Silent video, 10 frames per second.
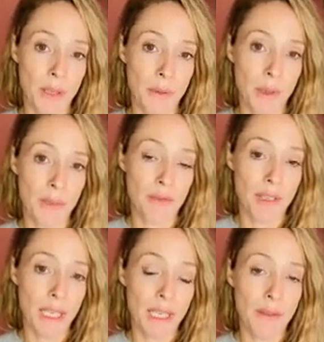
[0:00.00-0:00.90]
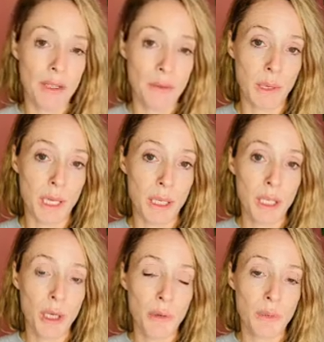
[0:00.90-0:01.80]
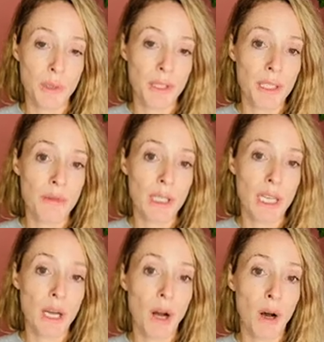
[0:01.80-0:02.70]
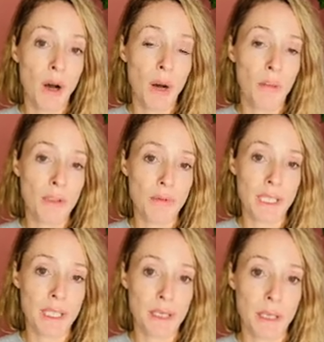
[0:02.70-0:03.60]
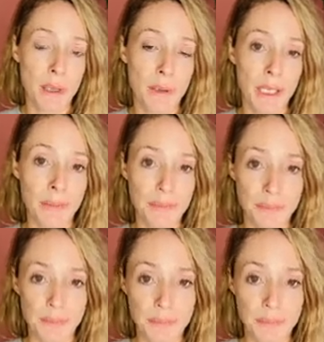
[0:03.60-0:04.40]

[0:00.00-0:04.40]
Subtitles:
And when we're feeling in this way, we're breathing really calm and really slowly.